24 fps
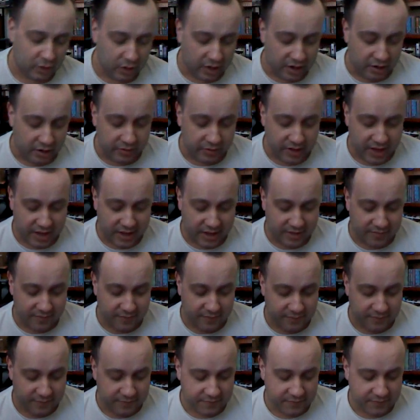I don't have
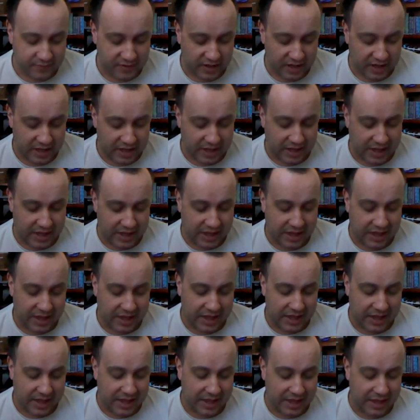
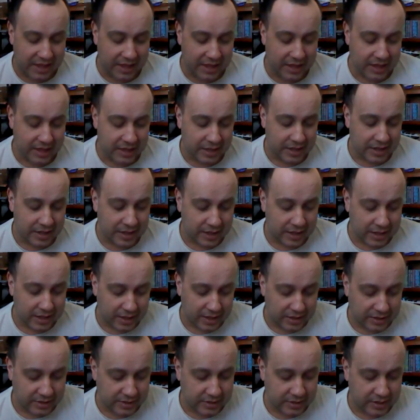a
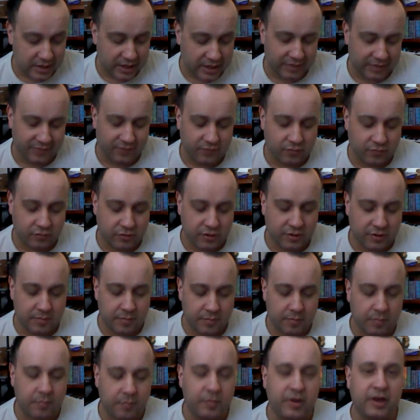design for it,
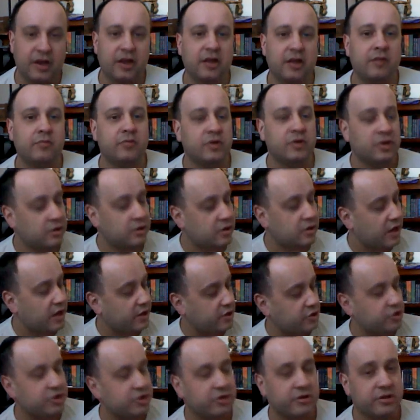but I will kind
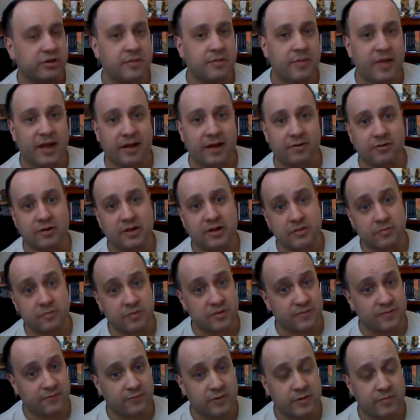of show you the pattern because it
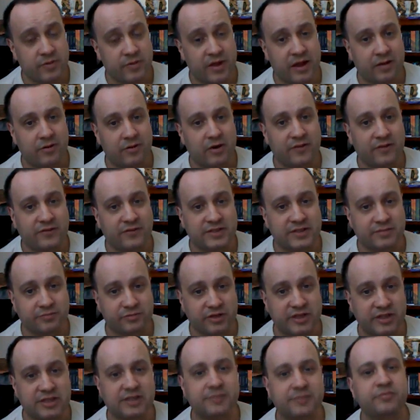was a free pattern off of
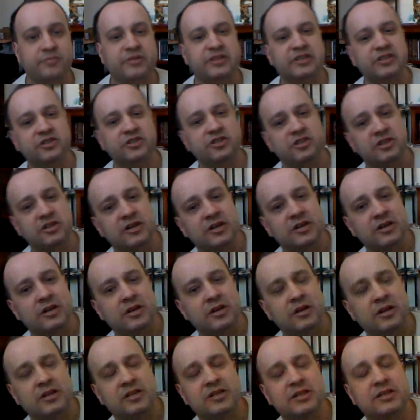Stitch
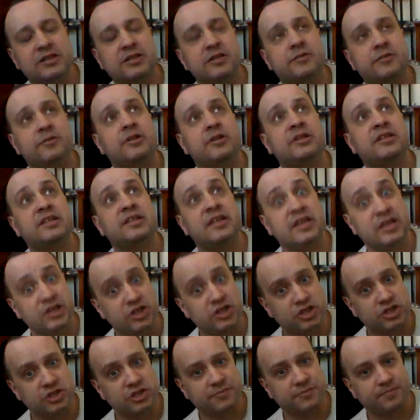
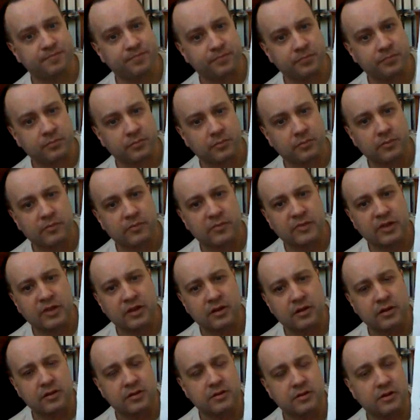Stitch.
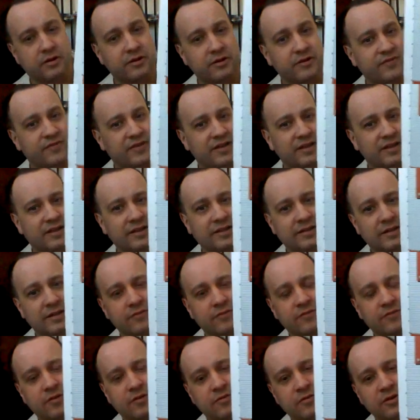Sorry if I said the
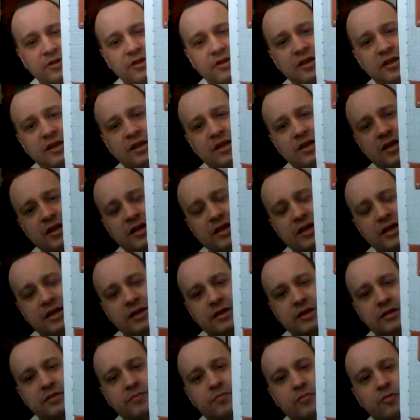wrong one. It's
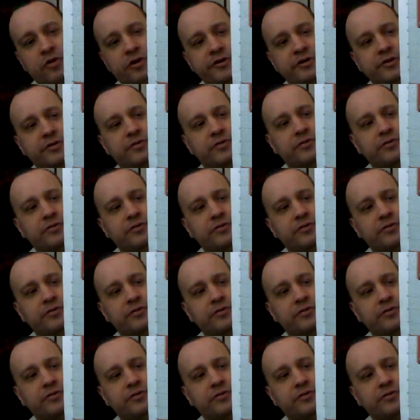just Mario